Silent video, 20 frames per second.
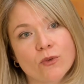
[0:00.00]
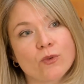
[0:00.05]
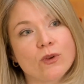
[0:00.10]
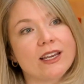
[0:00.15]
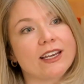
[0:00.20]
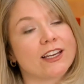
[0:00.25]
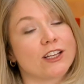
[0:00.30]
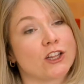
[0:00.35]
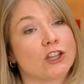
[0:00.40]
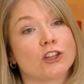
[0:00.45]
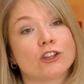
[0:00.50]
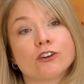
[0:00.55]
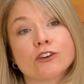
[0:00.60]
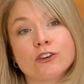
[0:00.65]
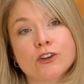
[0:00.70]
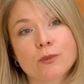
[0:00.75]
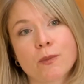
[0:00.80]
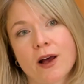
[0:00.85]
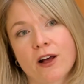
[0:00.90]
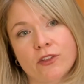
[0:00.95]
we can
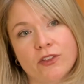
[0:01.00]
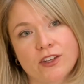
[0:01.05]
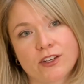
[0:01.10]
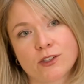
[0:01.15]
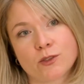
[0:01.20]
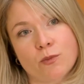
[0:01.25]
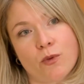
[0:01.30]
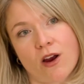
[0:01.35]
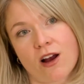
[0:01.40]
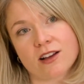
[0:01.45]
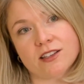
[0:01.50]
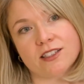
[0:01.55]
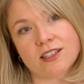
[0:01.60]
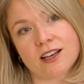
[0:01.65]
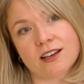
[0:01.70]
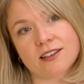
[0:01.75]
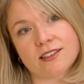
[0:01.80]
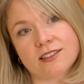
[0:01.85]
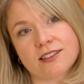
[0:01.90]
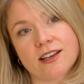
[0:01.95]
learn about these
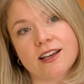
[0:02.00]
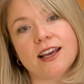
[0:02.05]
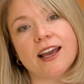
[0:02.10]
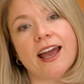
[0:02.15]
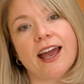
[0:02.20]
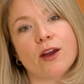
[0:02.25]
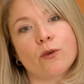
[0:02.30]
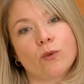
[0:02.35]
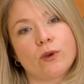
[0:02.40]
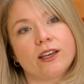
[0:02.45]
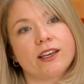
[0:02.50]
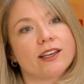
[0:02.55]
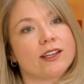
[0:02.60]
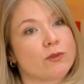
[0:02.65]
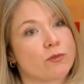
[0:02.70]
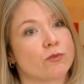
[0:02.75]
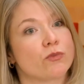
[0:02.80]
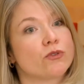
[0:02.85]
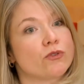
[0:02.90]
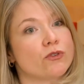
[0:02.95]
process, and we can
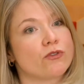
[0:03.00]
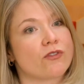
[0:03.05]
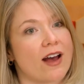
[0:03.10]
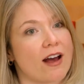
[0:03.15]
improve